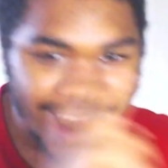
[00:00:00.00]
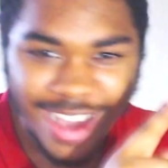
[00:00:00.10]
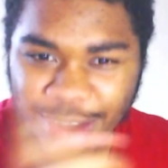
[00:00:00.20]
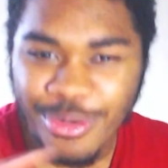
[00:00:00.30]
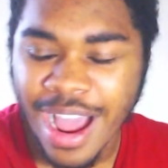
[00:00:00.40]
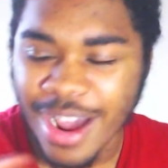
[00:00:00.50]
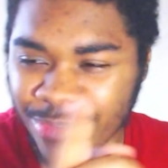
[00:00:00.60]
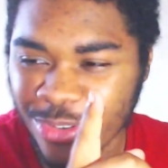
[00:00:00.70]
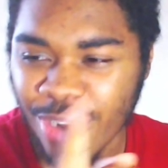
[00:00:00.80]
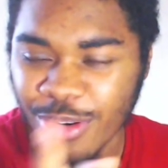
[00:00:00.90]
that we're
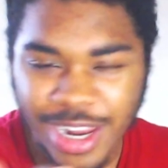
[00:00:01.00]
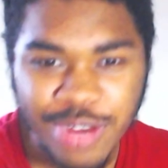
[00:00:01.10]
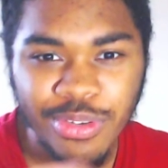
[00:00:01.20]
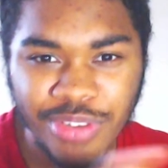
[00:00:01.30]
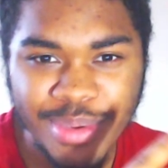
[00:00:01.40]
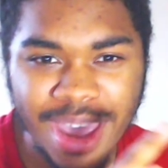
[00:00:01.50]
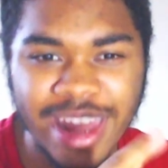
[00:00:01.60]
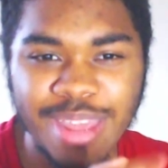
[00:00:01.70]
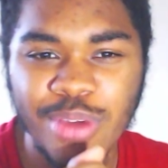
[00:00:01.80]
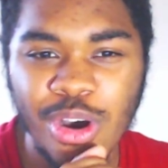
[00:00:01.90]
not linked with him
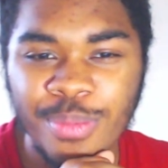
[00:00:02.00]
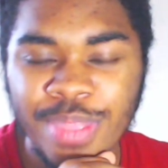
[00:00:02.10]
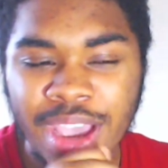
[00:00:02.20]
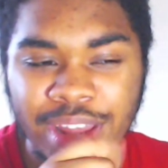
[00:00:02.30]
anymore,